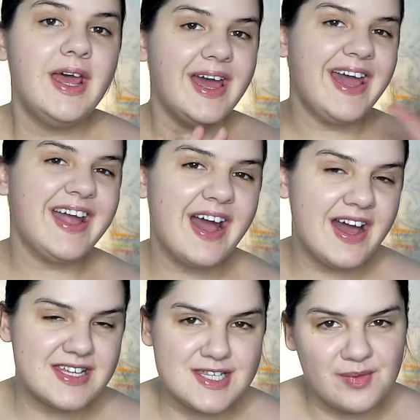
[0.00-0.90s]
Hey
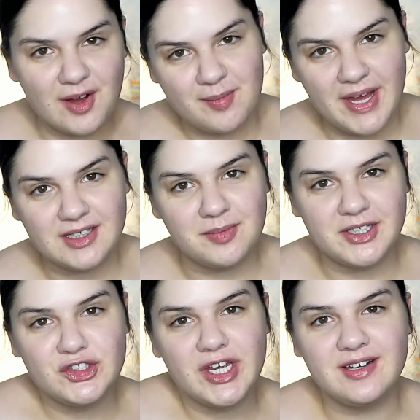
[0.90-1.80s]
guys, and welcome back to my
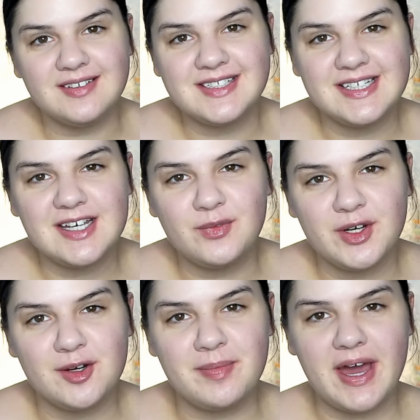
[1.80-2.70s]
channel. Today we
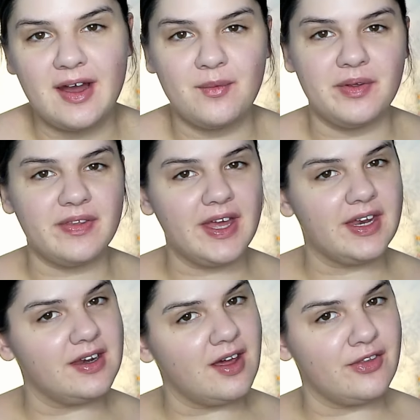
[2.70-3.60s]
are back with
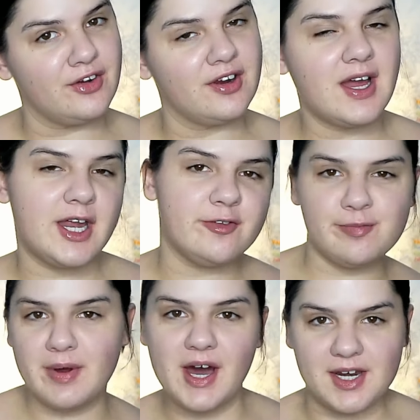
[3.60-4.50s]
another kind of
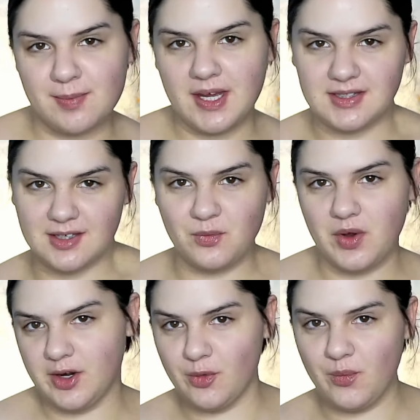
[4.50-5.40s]
body painting
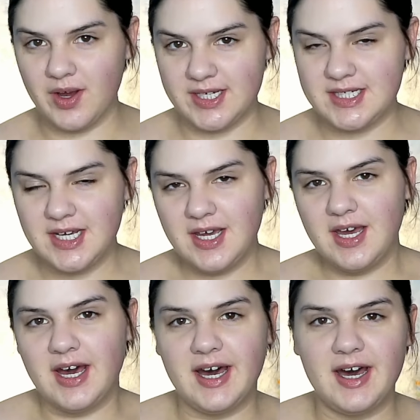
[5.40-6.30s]
101.
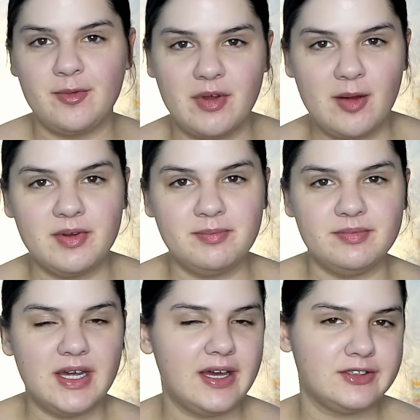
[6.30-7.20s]
Coming
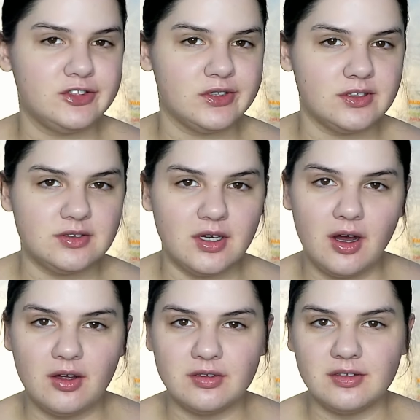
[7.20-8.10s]
at you
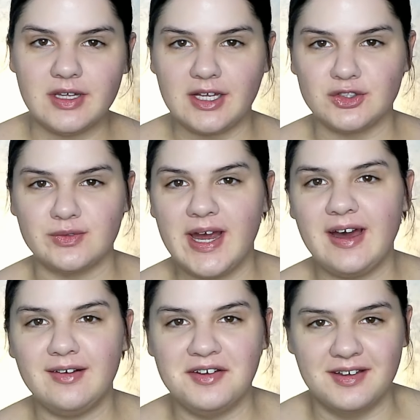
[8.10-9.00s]
all
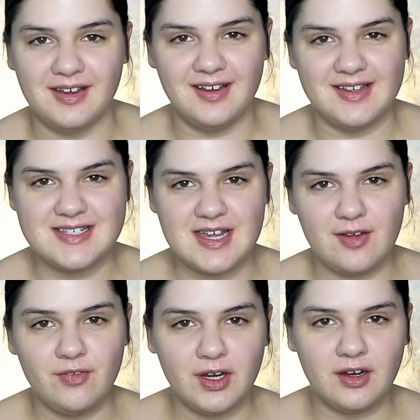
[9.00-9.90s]
natural because I
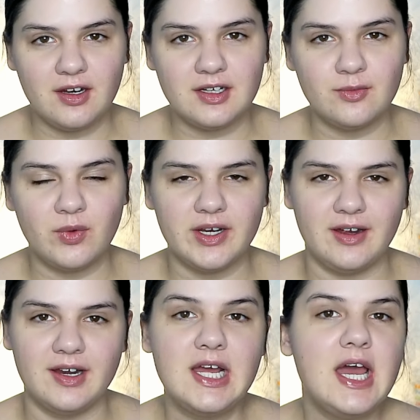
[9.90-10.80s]
figured why not?